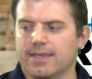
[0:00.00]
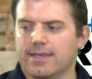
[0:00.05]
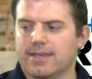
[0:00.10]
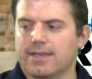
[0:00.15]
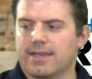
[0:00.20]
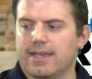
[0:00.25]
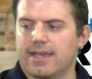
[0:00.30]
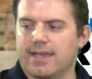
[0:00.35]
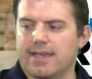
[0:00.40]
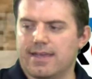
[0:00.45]

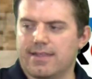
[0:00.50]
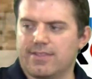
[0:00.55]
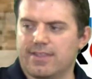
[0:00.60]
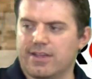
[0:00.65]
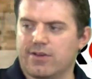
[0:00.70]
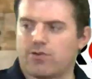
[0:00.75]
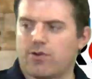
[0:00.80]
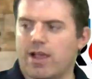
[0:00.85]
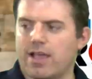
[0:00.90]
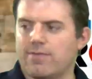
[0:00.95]
And
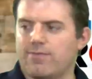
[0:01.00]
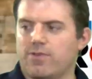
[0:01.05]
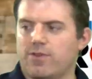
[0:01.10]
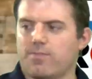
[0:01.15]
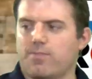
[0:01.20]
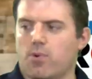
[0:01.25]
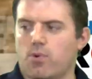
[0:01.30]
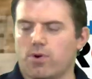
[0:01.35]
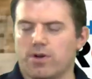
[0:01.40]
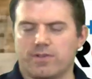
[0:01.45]
the
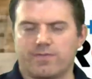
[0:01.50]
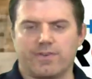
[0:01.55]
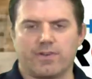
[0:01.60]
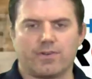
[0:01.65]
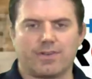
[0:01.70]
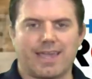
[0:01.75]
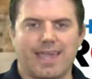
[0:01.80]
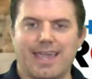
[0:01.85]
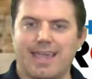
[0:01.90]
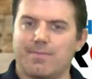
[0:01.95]

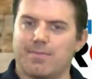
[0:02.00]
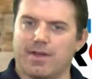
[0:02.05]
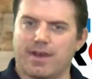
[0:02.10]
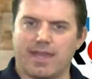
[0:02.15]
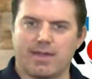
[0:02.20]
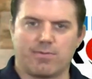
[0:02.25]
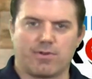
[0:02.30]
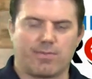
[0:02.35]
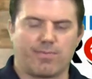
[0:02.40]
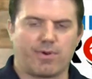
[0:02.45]
Grandview-Portageville game,
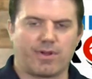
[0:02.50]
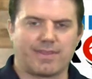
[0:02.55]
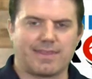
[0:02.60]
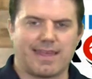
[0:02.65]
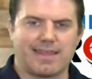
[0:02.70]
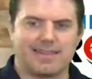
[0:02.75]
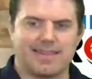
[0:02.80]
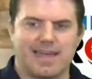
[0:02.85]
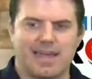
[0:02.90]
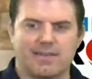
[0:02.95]
unable to bring
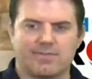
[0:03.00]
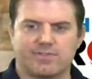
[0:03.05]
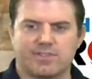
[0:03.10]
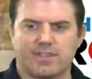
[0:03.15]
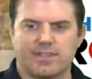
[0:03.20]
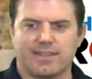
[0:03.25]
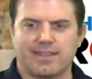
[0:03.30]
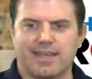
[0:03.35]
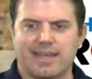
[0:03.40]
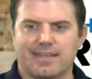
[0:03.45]
that live to
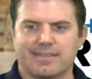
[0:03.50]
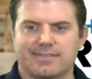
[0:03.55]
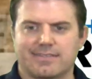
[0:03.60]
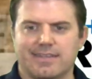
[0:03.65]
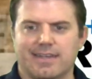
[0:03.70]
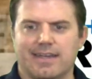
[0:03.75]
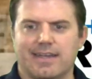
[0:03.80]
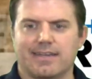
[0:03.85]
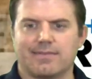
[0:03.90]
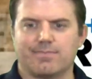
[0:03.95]
you last
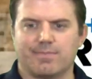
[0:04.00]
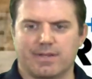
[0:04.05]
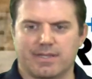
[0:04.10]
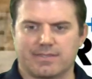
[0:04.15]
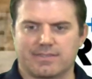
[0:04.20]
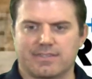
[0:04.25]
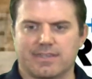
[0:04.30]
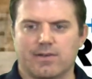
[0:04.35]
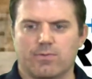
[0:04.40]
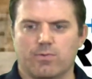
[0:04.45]
night,
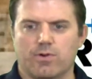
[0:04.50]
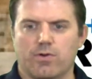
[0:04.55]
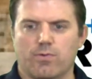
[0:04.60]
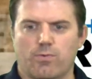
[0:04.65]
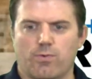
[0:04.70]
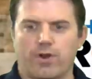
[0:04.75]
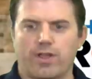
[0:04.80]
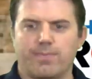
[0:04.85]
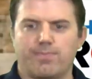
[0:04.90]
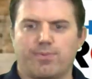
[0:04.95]
but we'll
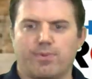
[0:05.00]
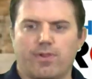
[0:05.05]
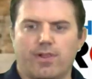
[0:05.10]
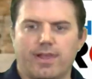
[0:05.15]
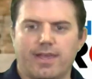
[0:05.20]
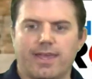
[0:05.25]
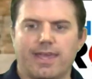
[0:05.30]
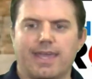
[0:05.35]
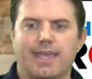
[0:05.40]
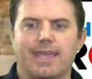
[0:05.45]

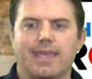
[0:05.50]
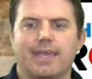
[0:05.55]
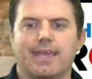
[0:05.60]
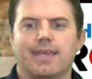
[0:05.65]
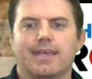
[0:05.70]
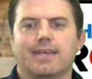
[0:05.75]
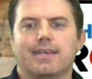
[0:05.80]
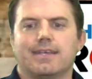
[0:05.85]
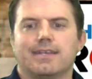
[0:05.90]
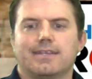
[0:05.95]
replay
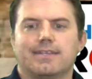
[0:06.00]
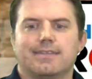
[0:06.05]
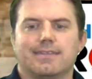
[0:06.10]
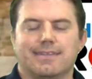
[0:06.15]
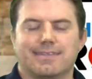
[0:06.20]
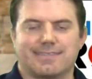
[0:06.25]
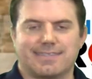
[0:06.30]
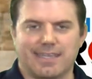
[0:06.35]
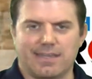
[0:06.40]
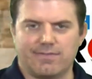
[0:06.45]

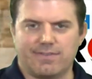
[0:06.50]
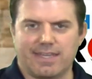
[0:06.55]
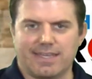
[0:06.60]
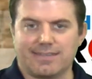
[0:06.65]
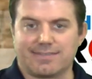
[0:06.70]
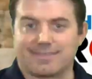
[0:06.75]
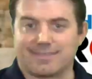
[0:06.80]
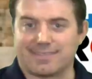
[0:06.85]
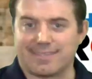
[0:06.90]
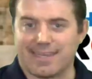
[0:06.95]
this
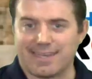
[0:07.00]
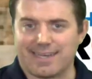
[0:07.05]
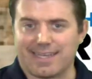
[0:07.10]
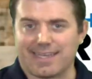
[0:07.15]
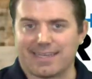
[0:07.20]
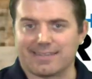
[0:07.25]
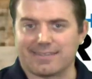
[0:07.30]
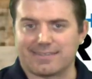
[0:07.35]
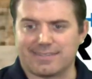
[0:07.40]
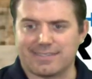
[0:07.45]
evening,
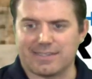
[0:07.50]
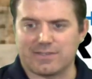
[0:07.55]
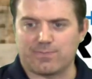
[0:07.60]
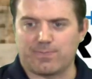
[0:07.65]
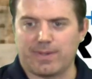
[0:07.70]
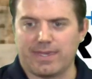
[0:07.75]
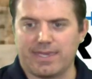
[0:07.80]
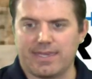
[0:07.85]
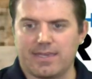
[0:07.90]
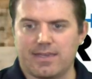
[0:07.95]
Sunday at 6
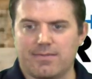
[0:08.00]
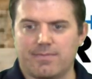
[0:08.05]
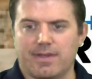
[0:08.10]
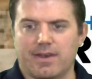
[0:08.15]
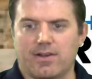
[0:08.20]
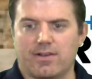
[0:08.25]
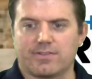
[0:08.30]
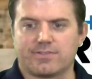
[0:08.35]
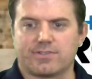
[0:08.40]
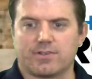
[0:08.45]
p.m.
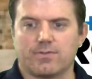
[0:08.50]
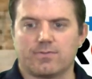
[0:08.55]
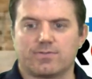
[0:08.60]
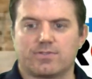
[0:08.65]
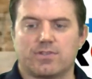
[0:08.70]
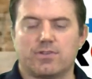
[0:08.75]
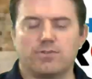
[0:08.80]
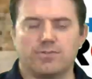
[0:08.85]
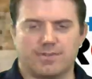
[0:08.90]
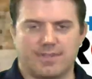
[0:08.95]
and also
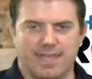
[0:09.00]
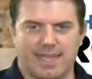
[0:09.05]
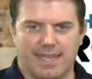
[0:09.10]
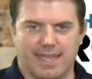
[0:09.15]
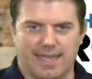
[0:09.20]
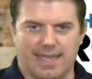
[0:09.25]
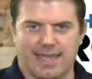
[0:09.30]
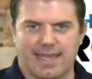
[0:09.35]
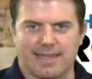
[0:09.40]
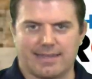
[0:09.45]

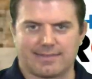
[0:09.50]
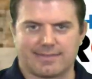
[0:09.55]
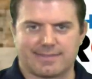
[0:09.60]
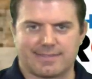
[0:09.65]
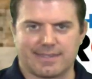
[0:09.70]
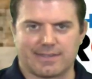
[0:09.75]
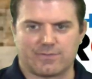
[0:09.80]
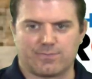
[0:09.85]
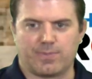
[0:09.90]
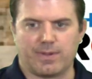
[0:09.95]
Tuesday at
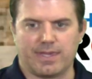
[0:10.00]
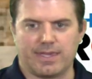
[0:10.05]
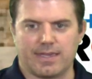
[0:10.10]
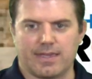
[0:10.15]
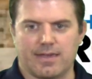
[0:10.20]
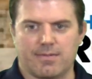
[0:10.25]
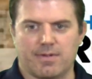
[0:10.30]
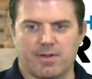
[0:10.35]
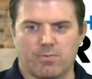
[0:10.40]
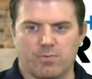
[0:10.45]
6
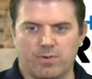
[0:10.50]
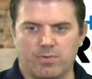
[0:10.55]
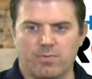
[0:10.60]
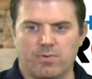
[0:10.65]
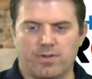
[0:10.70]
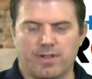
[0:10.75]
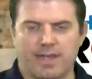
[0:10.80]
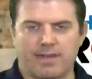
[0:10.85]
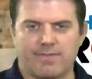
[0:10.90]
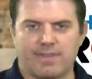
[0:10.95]
p.m. And we
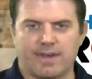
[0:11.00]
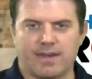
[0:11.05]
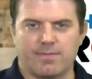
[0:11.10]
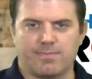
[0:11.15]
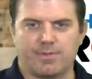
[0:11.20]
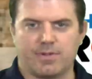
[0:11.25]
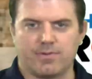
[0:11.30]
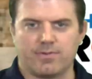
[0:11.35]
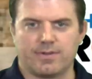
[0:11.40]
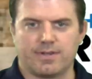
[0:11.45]
will have that
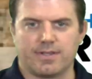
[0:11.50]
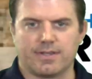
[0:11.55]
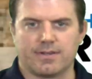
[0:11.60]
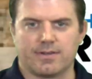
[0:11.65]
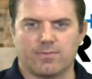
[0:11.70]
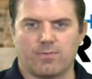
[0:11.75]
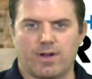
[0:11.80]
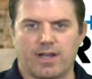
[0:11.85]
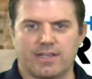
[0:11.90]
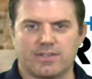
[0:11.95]
uploaded
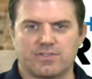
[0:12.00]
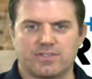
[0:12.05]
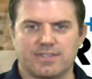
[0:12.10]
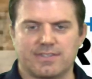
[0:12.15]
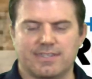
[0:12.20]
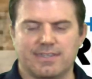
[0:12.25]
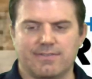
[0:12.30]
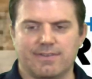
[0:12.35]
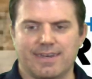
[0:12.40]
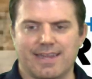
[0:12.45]
to
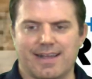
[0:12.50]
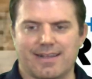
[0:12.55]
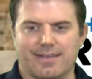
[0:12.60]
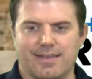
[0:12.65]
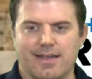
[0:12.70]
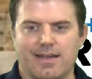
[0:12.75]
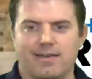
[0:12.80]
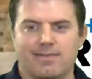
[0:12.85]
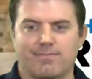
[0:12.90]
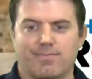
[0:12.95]

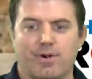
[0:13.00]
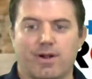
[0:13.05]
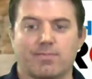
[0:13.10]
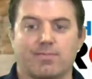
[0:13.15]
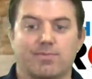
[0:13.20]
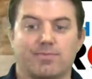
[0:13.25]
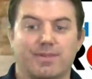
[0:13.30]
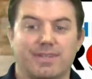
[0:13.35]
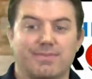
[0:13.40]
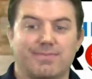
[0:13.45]
yhctv.com
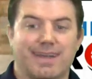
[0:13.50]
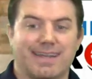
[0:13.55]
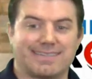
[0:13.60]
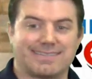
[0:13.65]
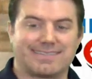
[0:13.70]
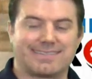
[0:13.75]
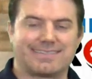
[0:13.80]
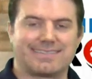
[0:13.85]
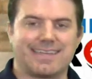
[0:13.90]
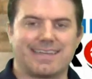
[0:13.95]
probably by
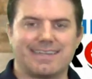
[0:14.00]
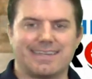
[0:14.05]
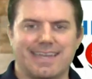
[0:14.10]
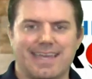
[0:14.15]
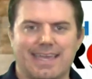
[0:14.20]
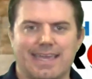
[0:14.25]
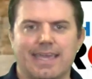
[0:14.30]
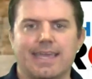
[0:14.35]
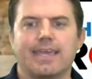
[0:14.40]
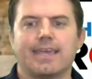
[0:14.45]

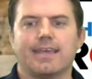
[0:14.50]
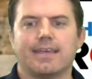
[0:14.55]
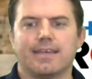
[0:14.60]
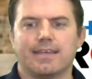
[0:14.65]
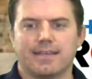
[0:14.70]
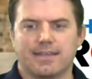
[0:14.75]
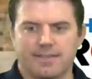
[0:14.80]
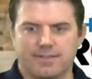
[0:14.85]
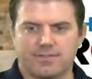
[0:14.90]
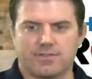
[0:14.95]
Sunday,
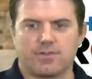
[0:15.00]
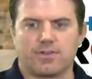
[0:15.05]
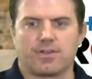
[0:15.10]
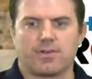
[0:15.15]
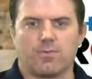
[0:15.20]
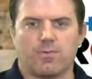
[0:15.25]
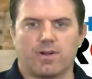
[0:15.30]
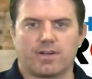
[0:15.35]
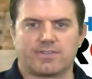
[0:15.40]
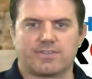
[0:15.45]
so you
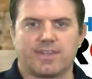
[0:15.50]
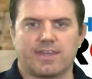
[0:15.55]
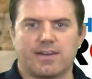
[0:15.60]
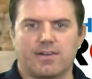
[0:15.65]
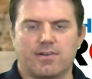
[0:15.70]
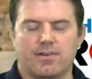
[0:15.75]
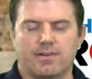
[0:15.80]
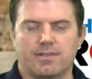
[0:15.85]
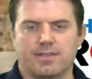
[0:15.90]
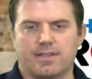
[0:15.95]
can watch that
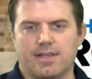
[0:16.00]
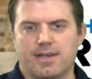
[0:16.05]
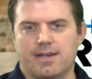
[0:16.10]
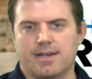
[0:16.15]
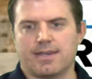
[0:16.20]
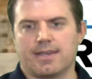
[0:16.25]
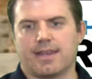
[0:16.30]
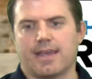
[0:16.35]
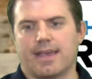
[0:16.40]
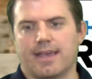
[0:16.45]

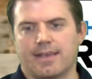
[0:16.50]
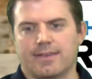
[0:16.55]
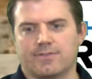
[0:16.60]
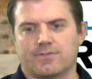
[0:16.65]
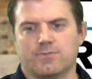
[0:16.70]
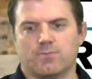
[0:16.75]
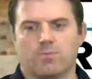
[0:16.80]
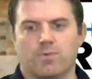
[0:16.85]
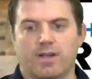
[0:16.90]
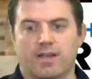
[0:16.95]
online
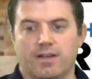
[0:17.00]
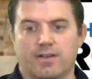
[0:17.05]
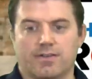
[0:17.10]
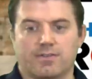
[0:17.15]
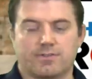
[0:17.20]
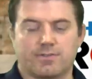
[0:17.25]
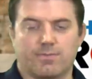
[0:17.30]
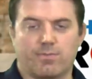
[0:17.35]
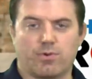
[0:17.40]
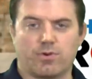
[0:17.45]
as
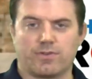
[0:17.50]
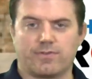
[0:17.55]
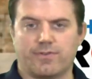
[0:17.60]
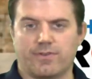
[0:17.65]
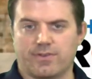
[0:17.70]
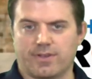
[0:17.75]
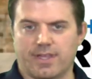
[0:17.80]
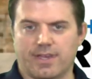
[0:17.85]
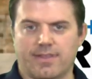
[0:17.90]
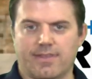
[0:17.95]
well. So
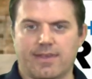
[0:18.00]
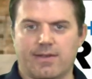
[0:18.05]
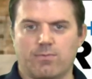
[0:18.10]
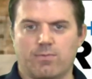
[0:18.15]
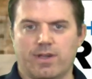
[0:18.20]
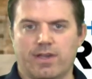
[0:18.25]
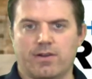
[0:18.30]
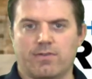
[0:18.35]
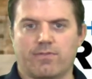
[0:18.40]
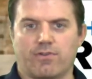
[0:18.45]
Portageville getting that
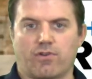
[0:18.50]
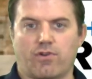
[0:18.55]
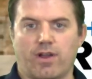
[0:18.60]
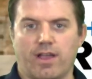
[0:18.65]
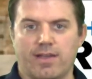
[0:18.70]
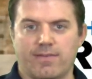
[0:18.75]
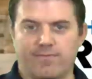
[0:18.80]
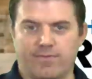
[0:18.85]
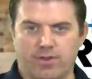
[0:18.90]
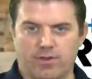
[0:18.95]
win over
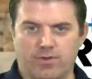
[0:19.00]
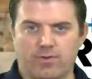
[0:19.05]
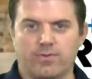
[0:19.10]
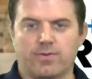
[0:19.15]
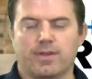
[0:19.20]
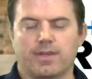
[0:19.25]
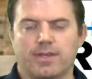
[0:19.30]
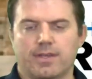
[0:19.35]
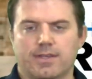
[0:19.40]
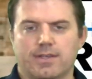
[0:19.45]

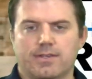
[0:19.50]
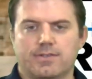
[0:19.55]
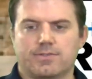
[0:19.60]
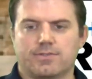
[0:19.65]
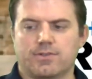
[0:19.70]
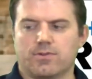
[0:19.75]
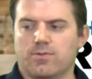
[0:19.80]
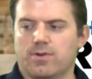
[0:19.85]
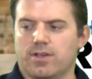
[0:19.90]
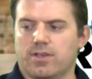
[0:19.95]
Grandview,
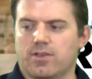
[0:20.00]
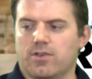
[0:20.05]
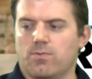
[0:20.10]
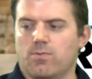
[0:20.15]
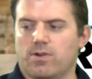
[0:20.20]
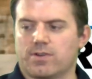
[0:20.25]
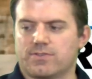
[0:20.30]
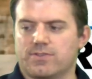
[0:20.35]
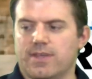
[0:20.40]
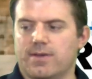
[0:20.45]
so you can
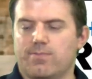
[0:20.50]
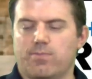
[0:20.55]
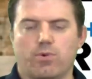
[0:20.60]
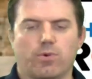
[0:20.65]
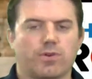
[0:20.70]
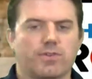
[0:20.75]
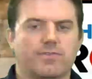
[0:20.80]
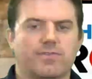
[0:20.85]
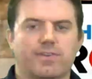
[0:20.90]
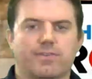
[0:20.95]
watch that
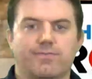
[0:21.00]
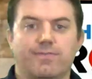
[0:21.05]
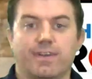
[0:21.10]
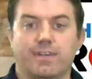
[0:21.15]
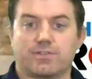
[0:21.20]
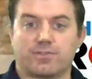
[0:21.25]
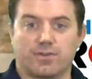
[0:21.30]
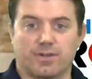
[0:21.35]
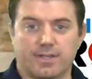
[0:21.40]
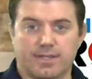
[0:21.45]
Portageville
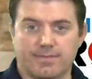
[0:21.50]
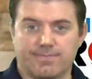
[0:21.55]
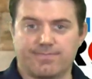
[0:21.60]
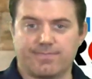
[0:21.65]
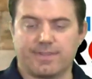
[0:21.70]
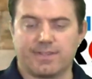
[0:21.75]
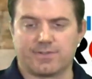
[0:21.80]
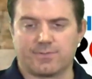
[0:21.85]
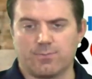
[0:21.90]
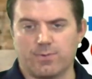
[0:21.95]
victory
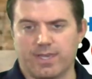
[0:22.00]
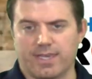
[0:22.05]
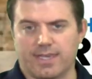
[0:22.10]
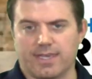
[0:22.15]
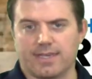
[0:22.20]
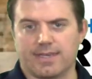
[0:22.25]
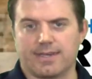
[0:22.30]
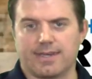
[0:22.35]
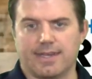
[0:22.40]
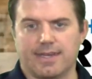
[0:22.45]
this
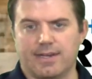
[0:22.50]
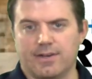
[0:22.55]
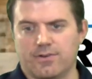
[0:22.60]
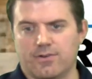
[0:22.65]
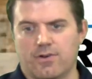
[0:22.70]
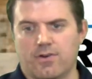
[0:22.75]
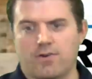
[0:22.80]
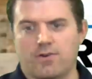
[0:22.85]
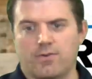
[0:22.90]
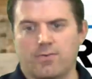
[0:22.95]
weekend
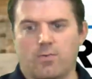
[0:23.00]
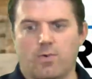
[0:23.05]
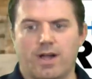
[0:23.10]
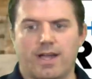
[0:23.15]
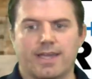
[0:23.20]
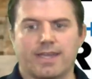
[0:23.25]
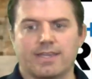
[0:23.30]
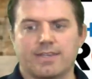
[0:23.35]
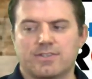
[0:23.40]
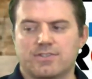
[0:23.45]
here on
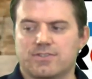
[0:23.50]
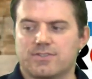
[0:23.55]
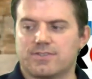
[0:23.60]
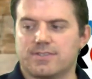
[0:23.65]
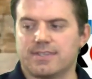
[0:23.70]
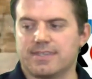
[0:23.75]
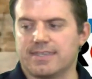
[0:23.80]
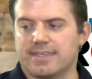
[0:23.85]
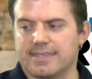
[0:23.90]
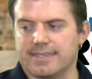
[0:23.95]
YHC.